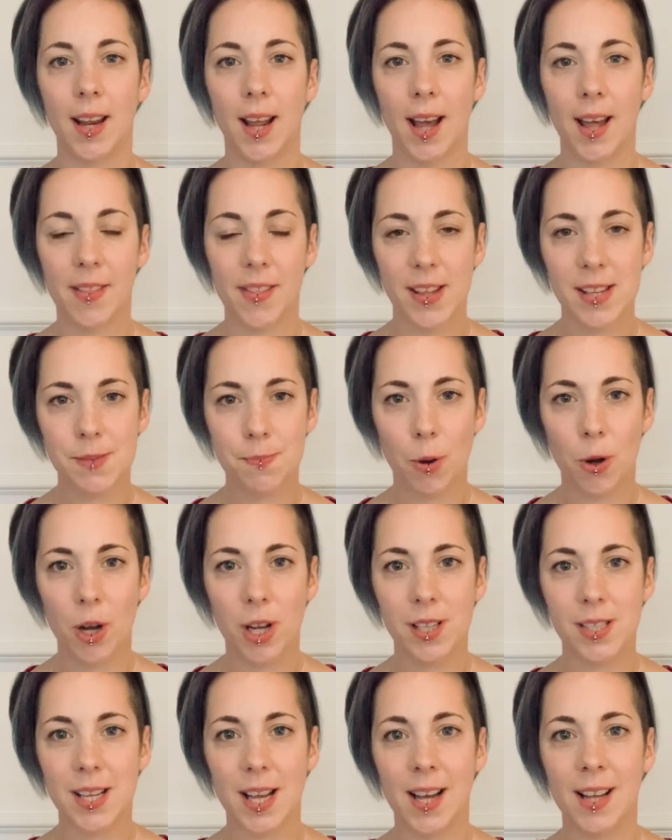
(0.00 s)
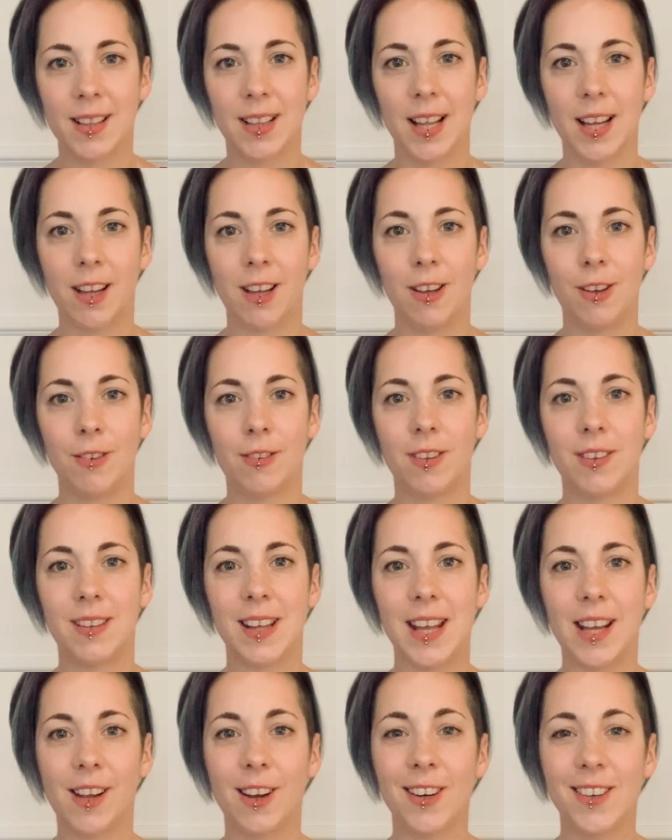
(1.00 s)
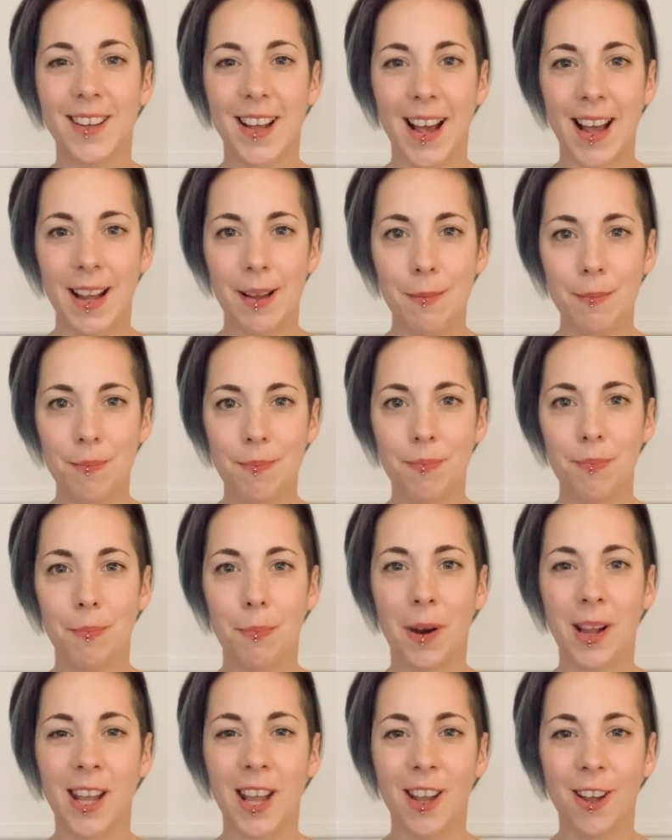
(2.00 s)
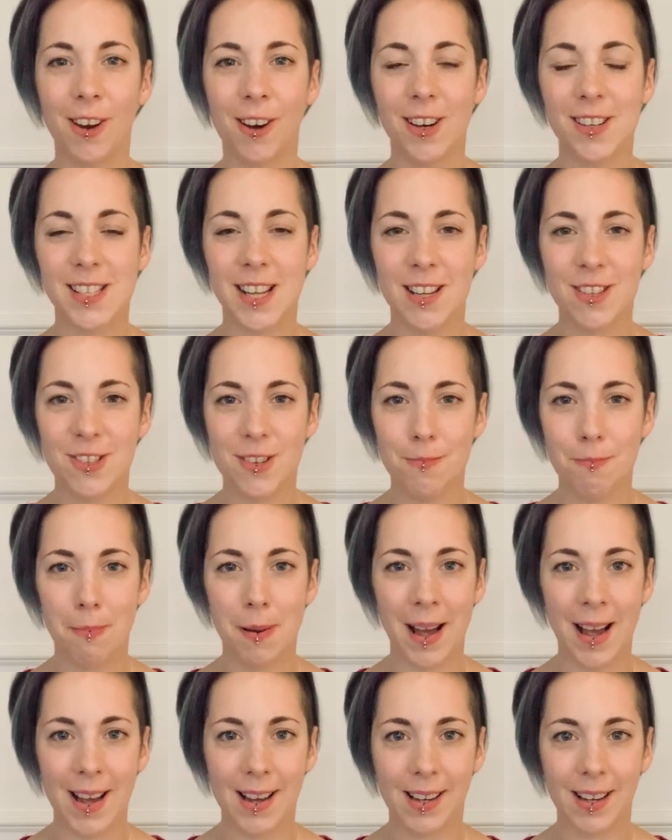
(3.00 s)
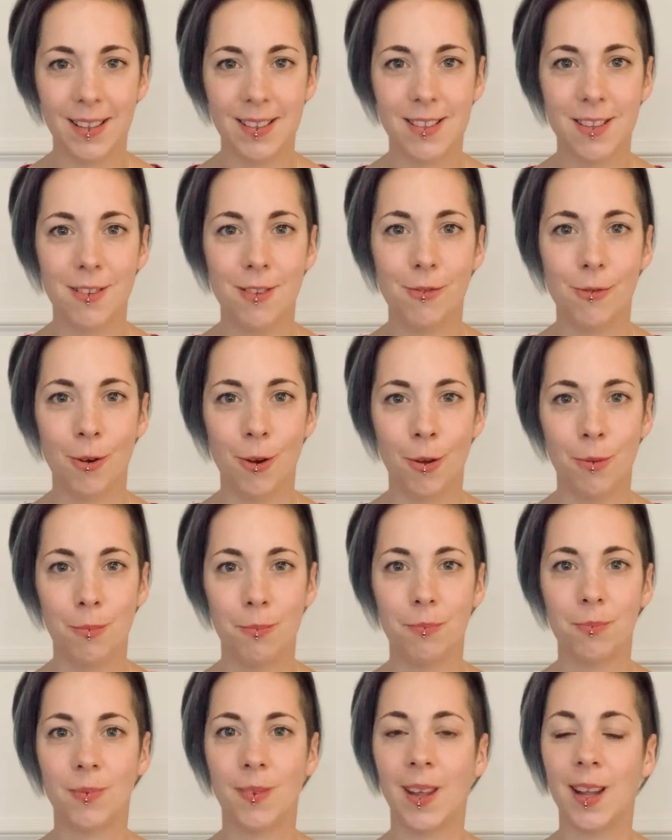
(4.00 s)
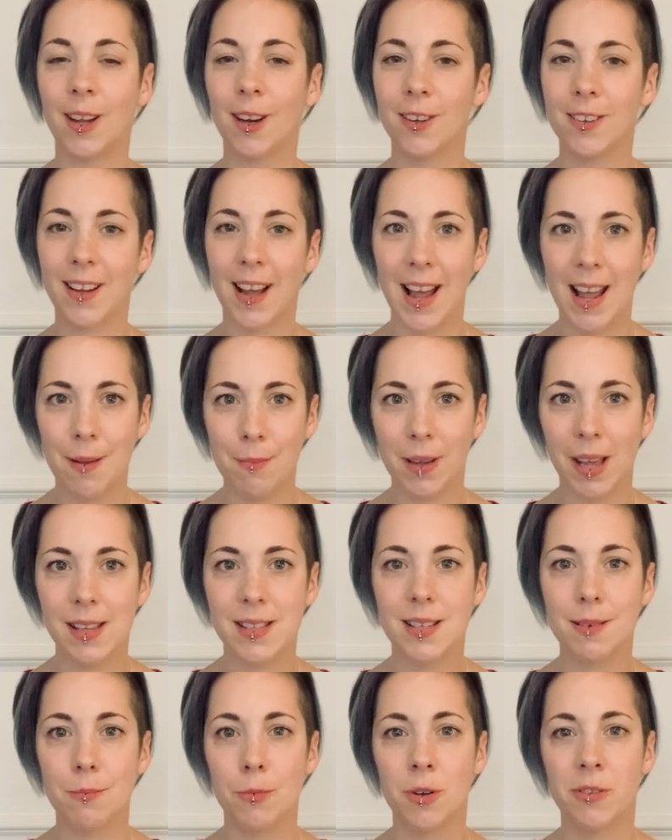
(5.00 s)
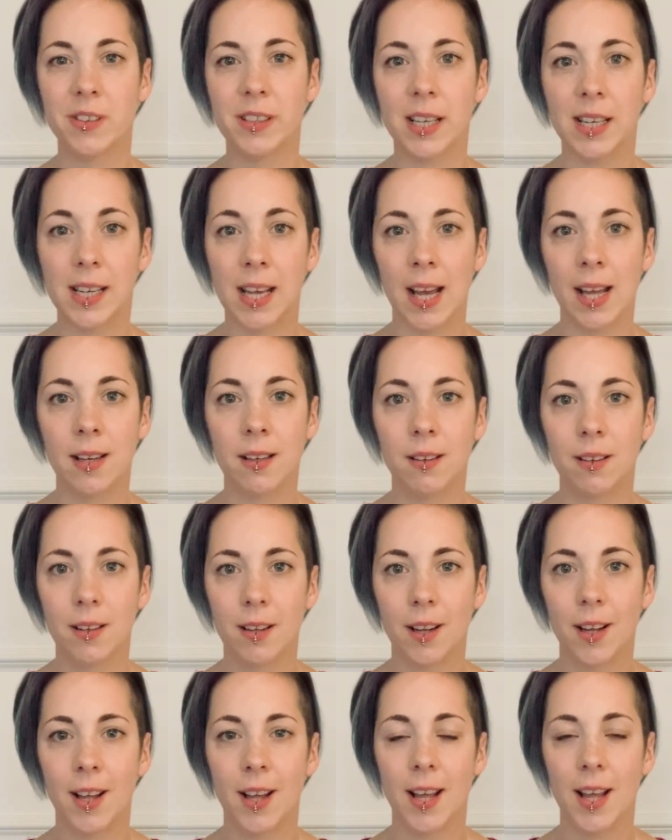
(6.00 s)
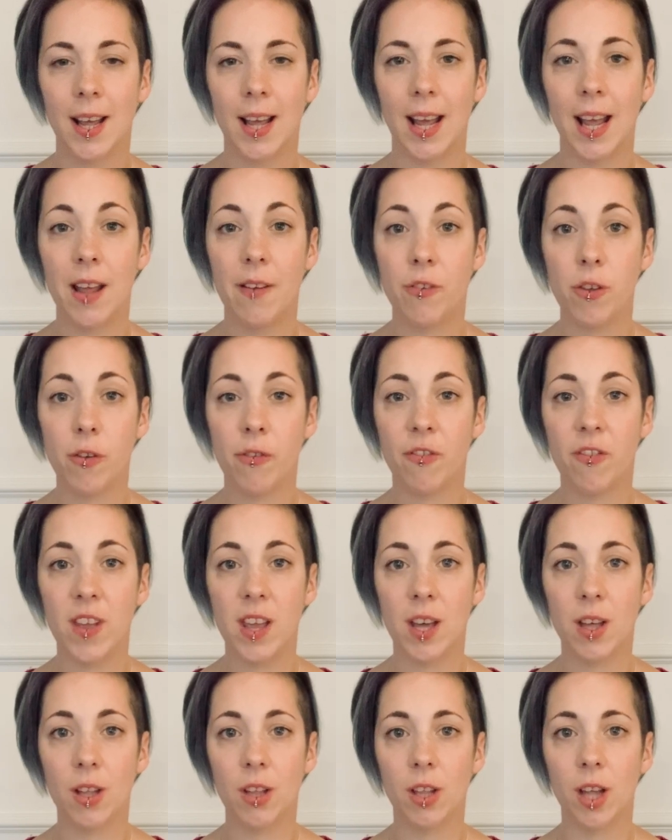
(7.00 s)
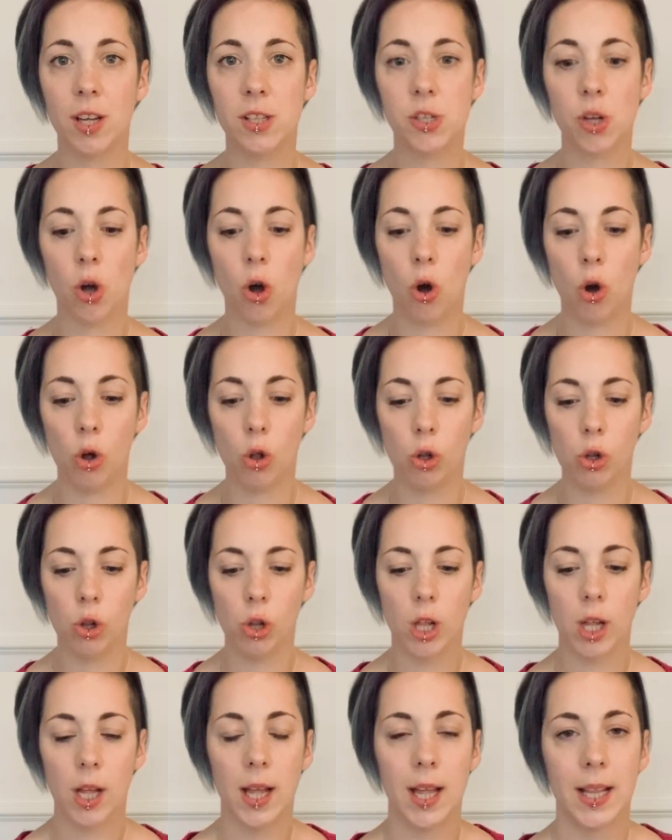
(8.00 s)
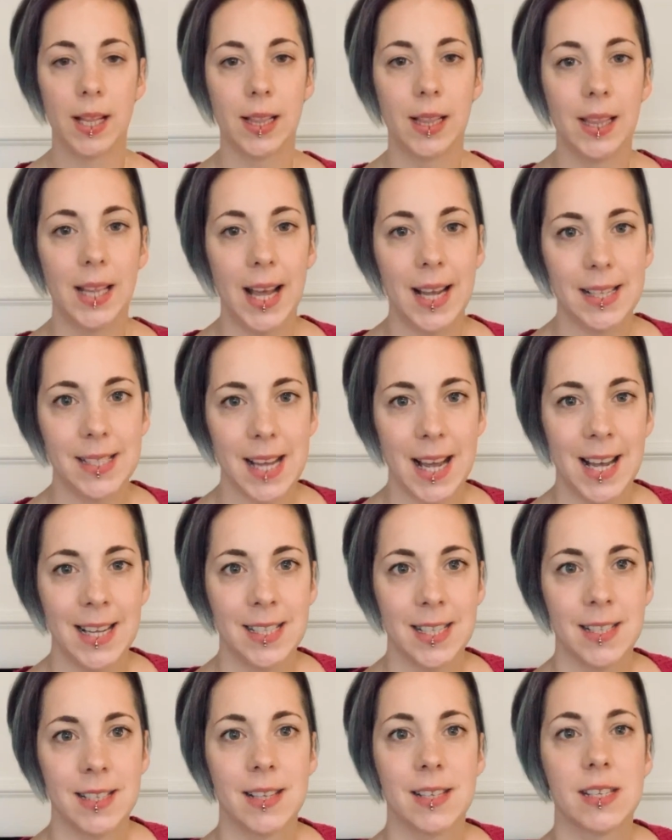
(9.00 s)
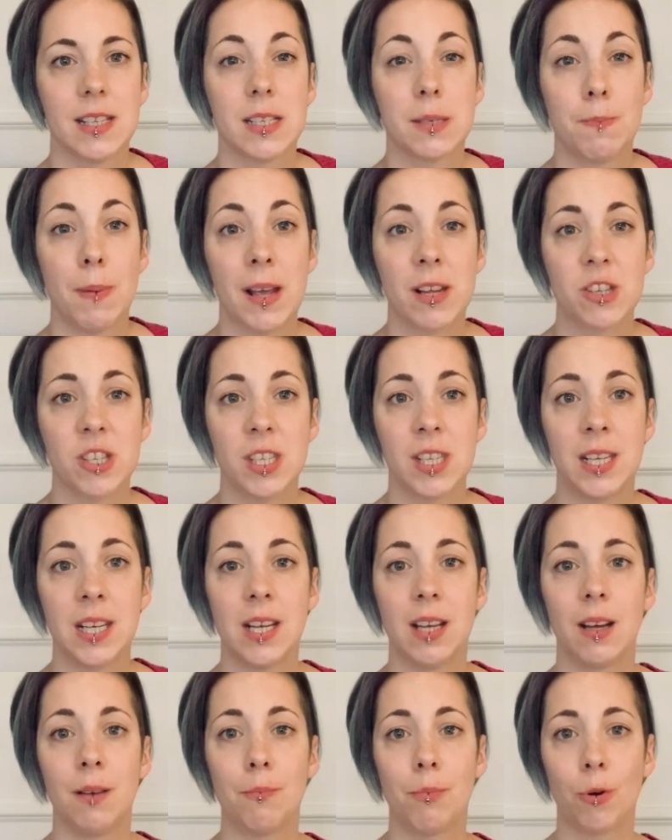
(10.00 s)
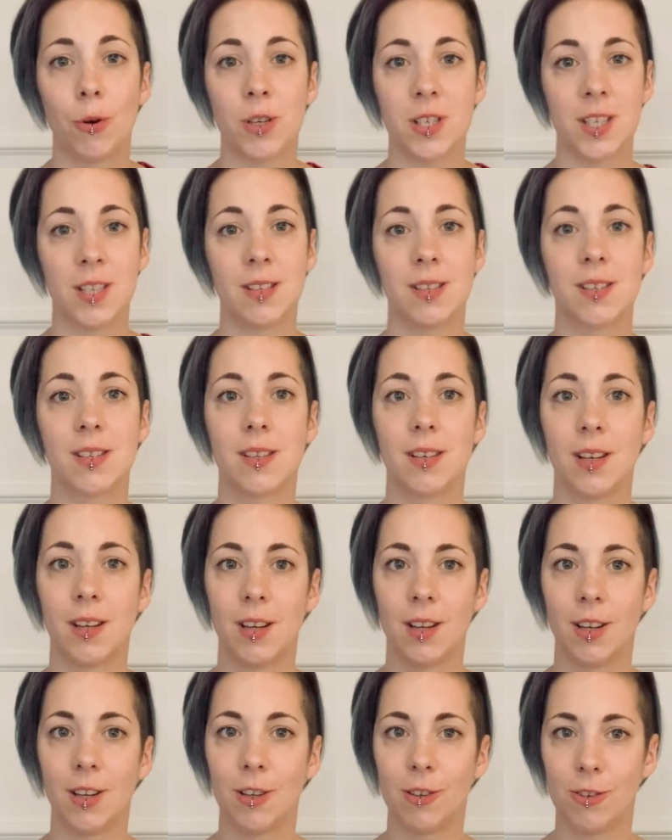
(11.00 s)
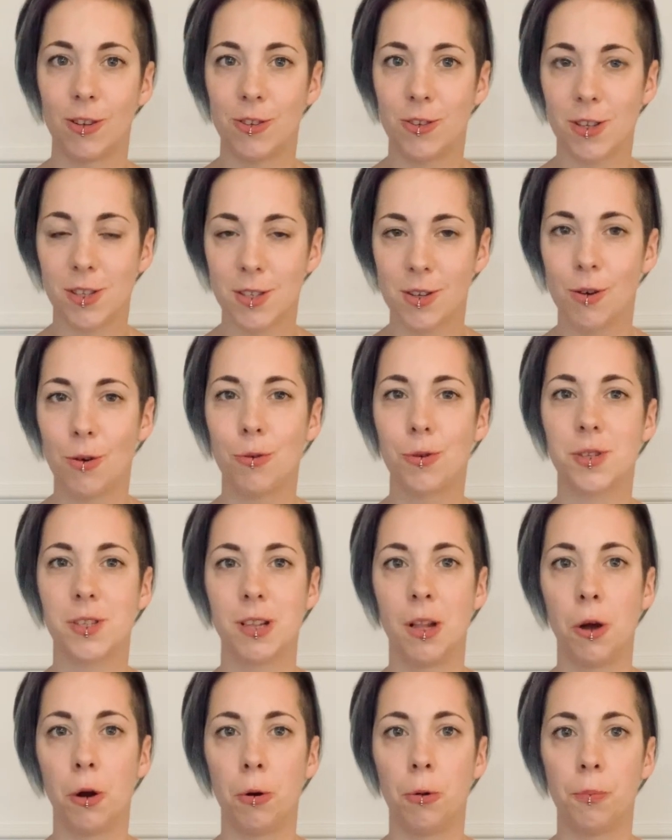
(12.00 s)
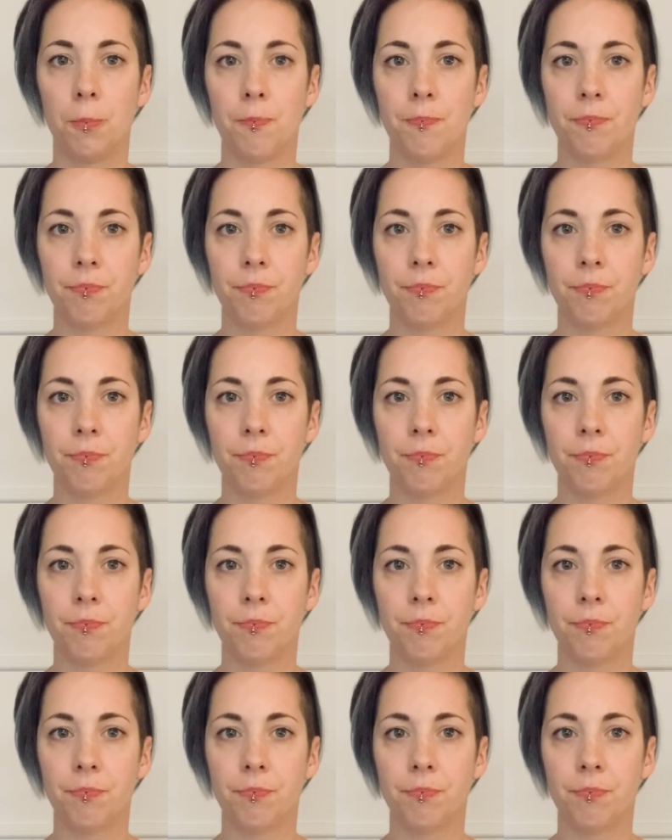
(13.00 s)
At this point, I'd like you to take your time bringing your attention back into the room. Take your time getting moving again. If you feel at all lightheaded, it's especially important to just go slow.